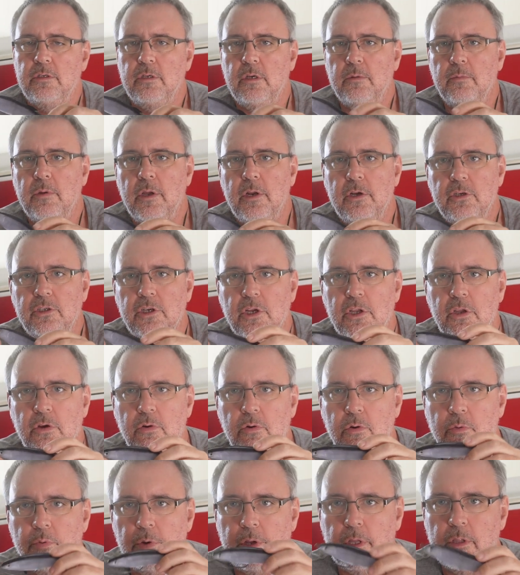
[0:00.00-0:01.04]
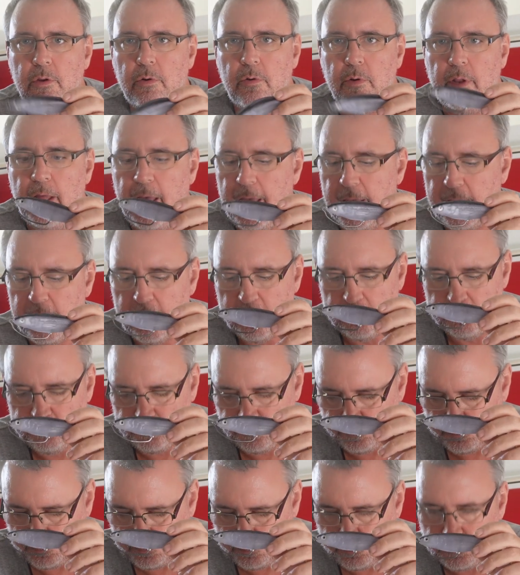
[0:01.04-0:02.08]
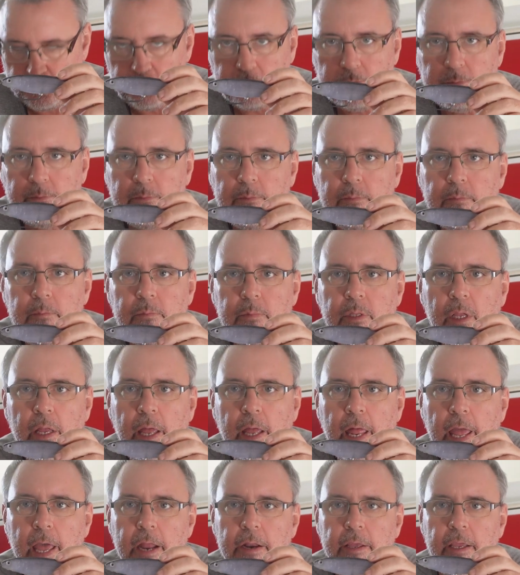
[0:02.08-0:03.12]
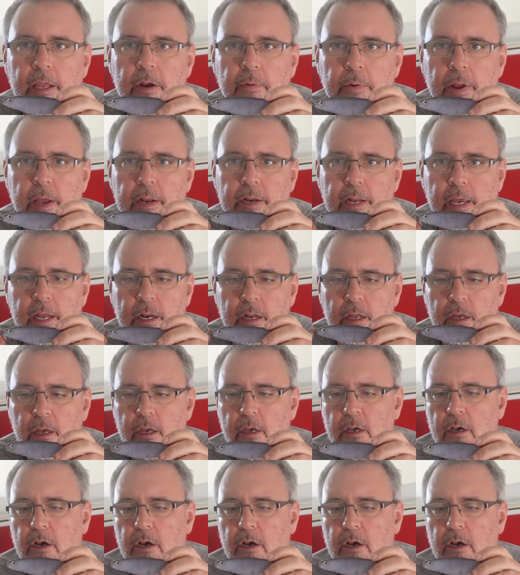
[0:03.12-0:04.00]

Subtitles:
So I'm going to show you a quick little hack how to get around that.